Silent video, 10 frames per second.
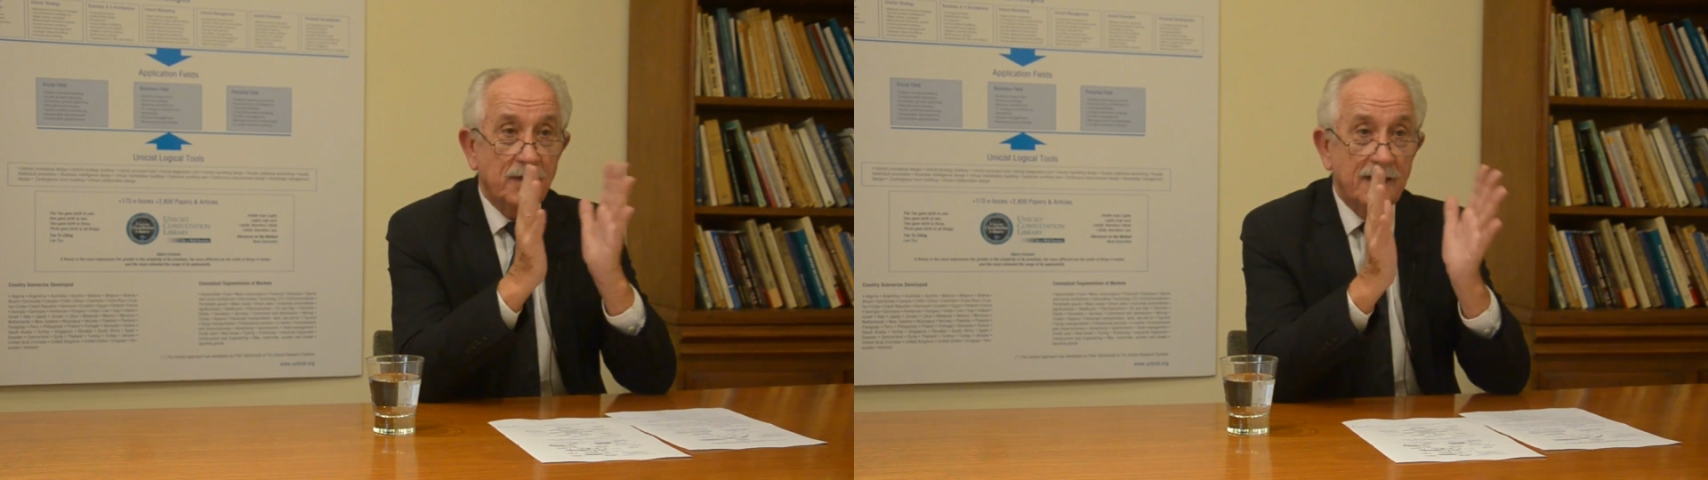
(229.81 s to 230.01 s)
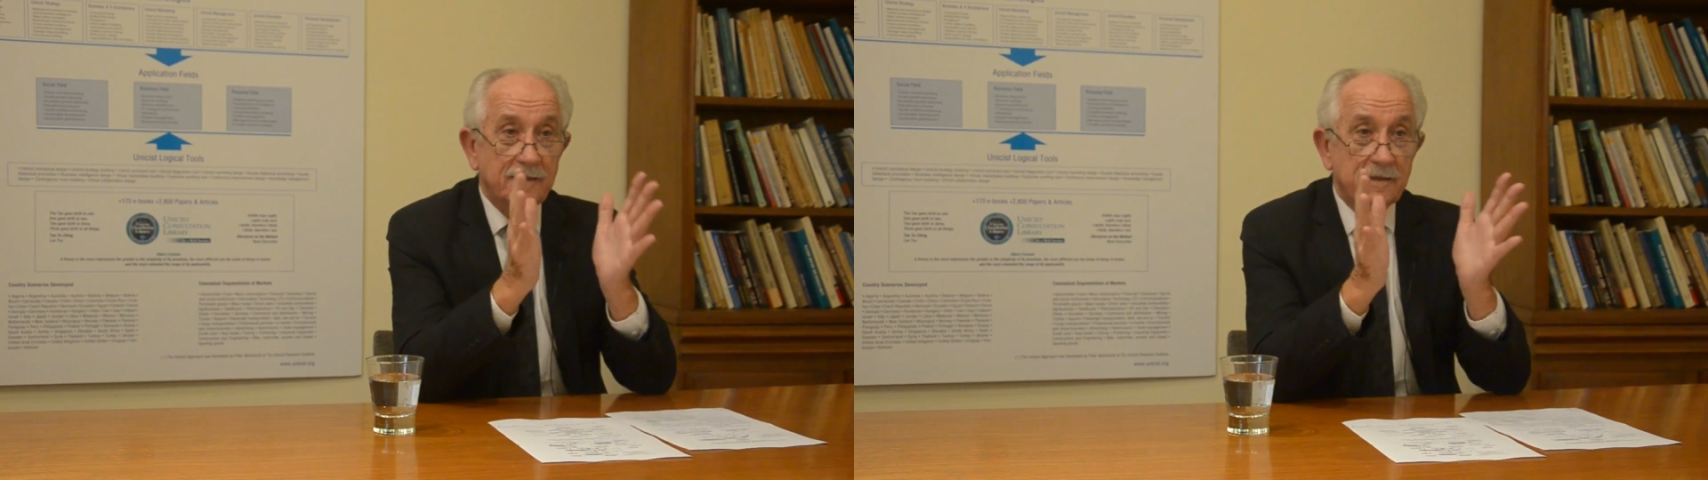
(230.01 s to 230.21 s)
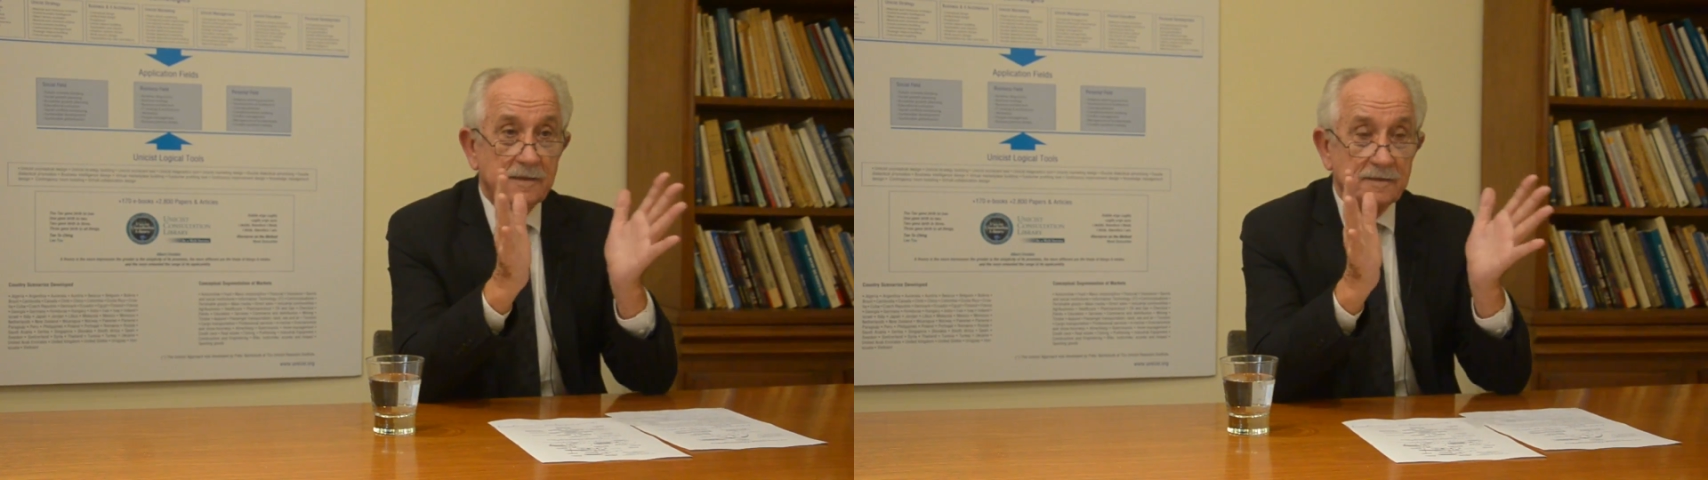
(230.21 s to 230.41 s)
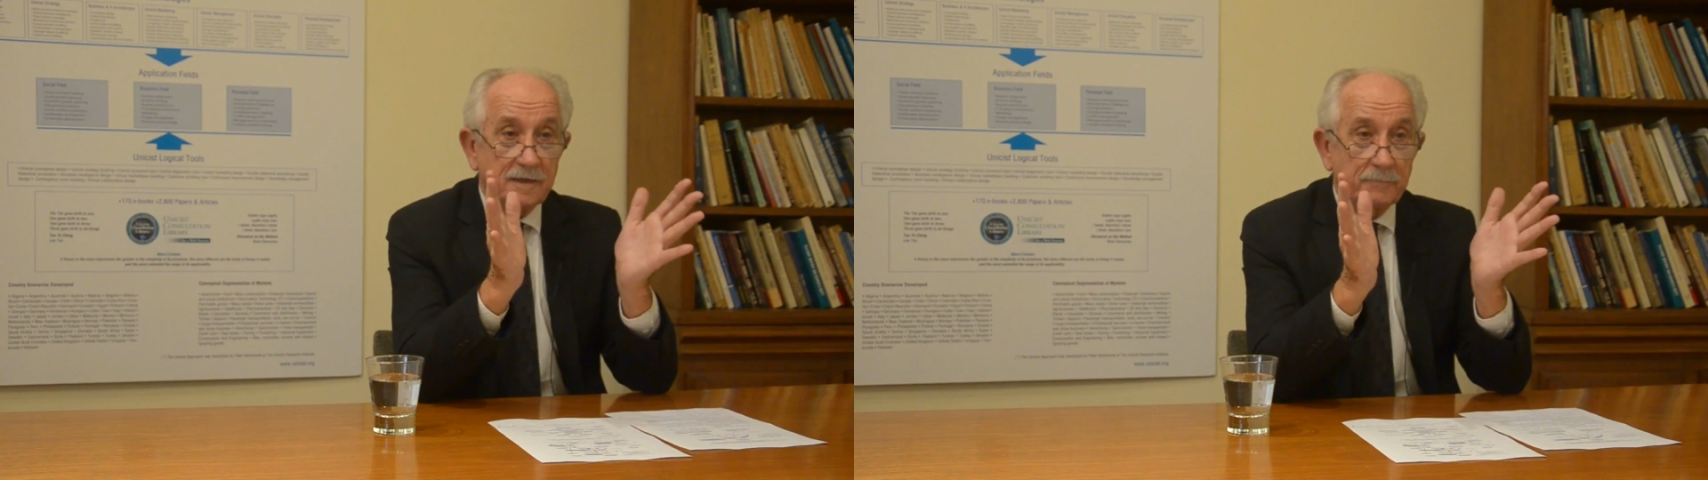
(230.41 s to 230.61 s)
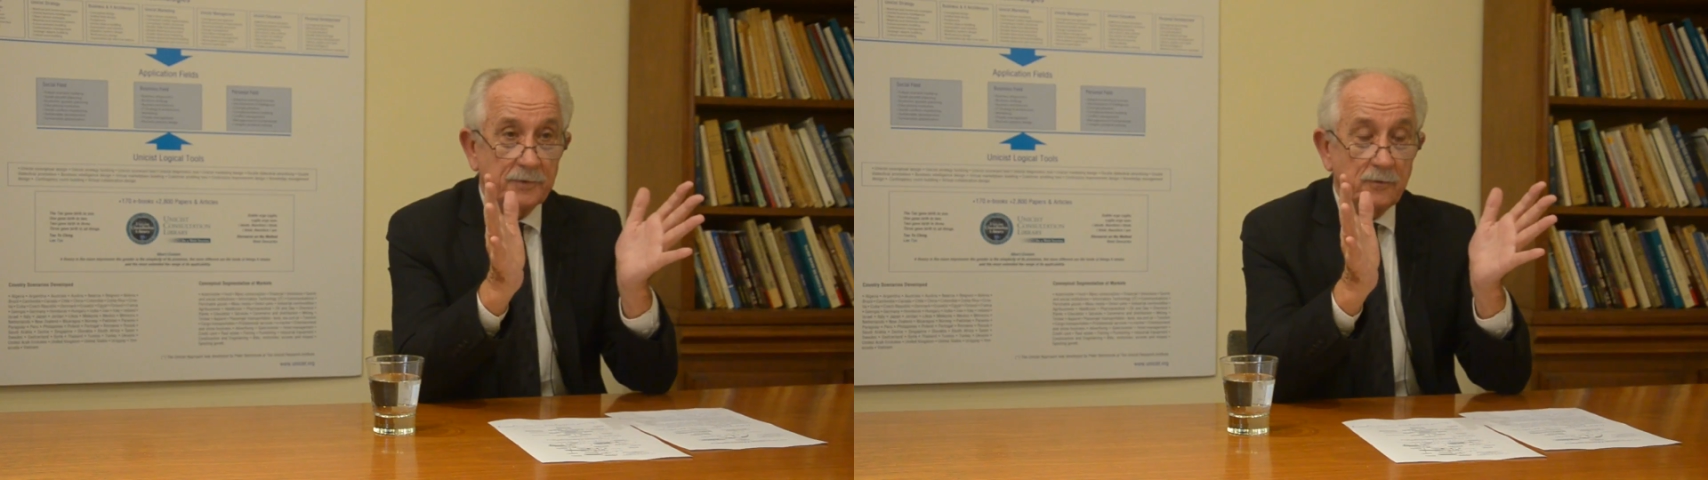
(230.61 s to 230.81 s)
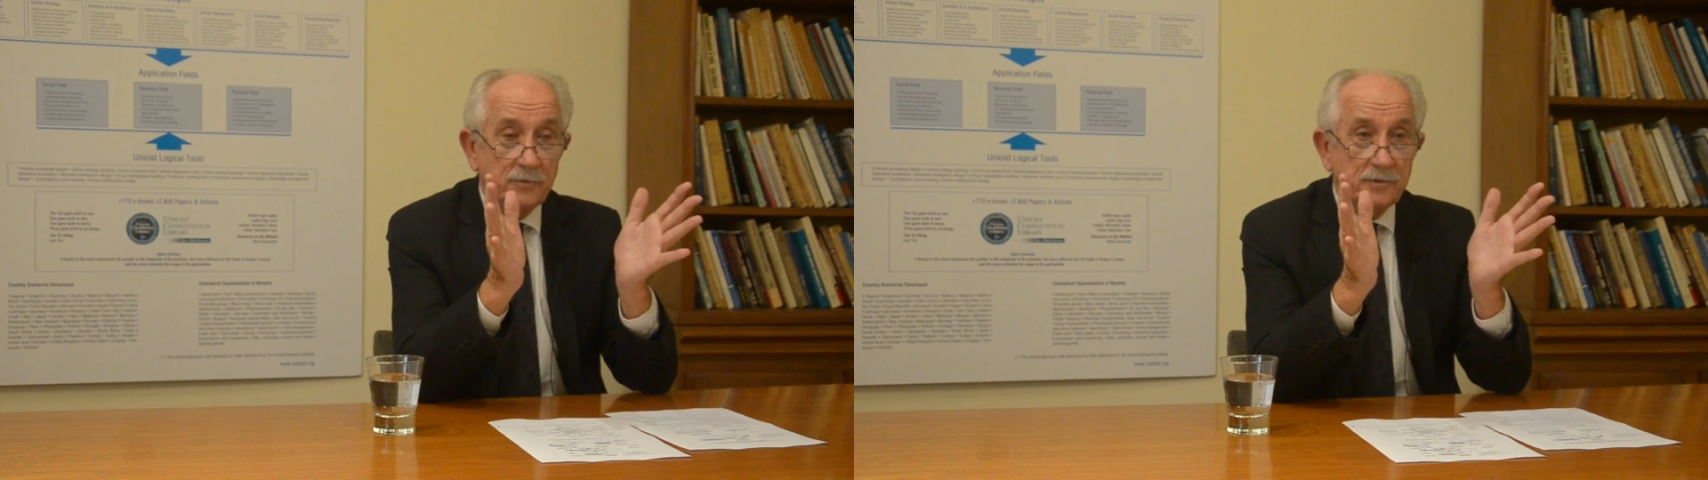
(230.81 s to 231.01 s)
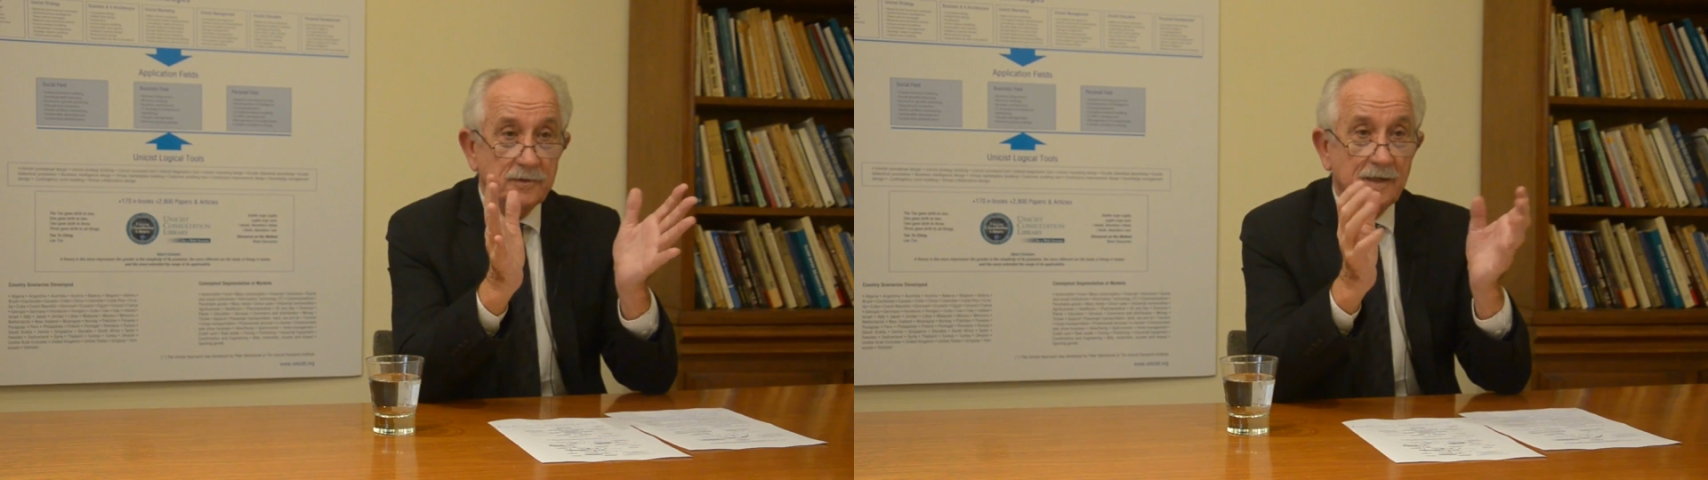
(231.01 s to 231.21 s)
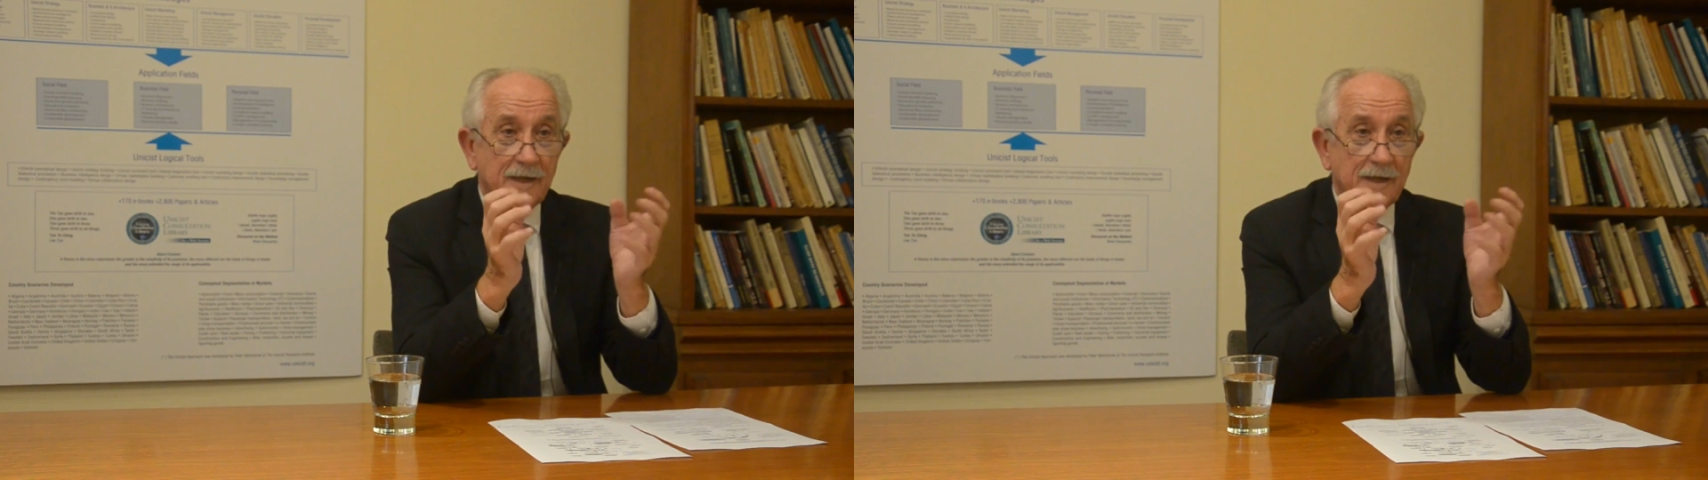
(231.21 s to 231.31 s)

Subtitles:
enter this approach